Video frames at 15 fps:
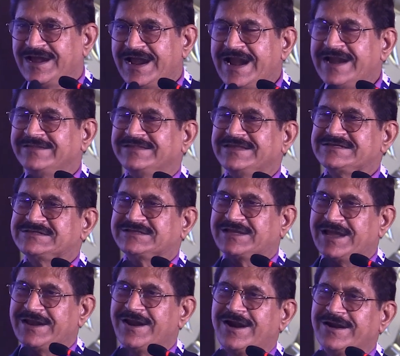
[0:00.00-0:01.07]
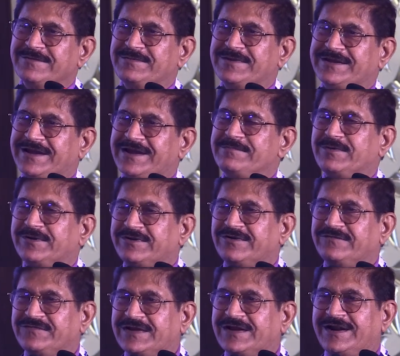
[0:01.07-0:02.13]
And this cannot be
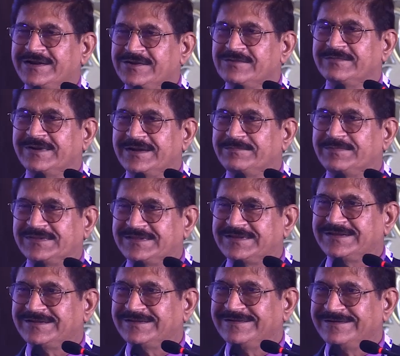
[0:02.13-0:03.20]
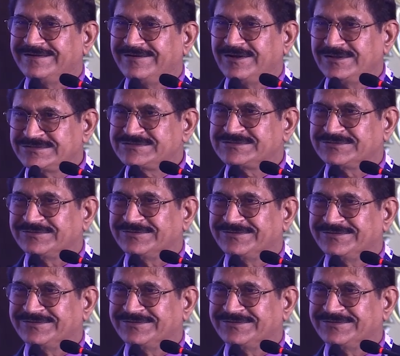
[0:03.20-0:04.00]
hypertrophic cardiomyopathy also.